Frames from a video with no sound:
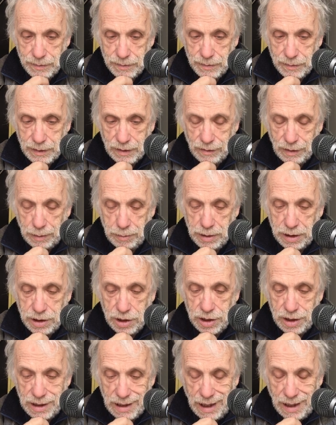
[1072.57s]
I'm playing
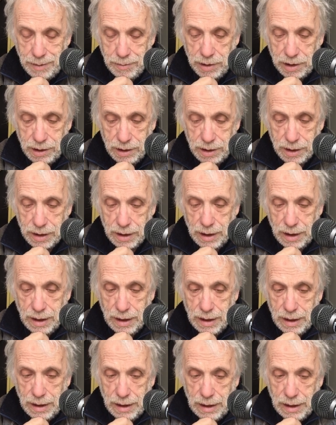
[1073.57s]
for ruffs, but I
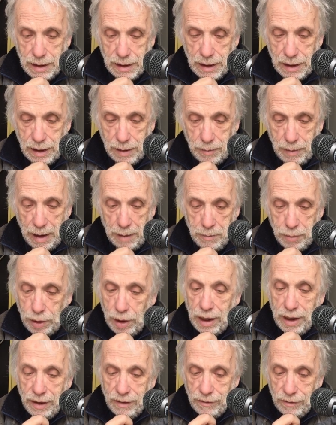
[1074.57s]
don't really need
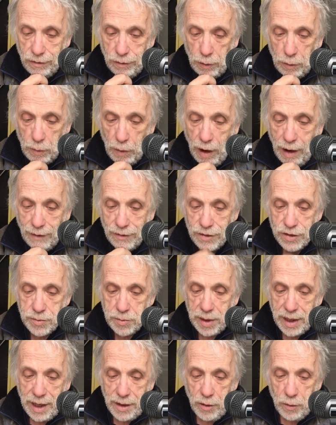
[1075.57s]
ruffs.
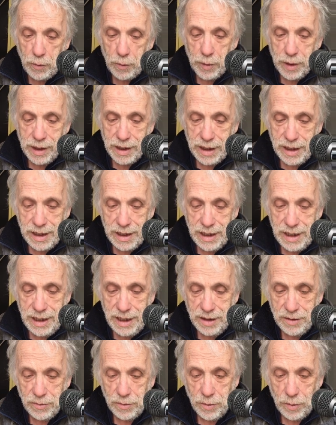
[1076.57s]
If there's any ruff I
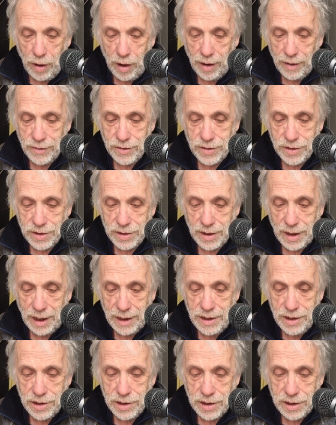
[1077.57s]
can take, it's this one.
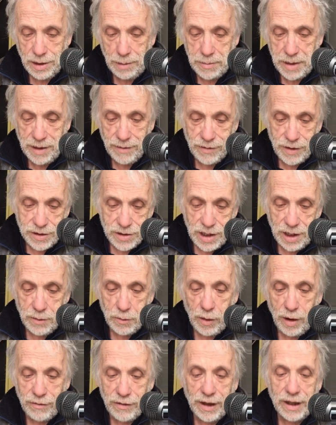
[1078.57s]

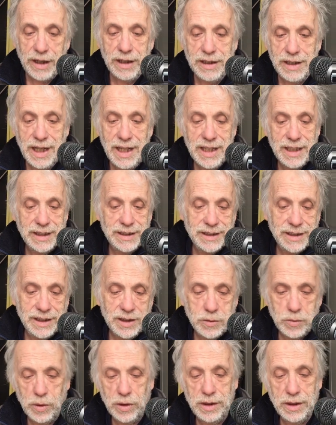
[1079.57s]
My other
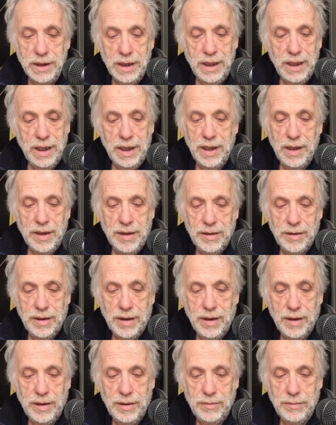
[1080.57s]
tricks are good, so I'm going
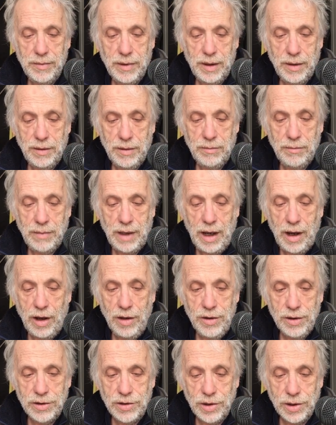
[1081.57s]
to go ahead. Do you see how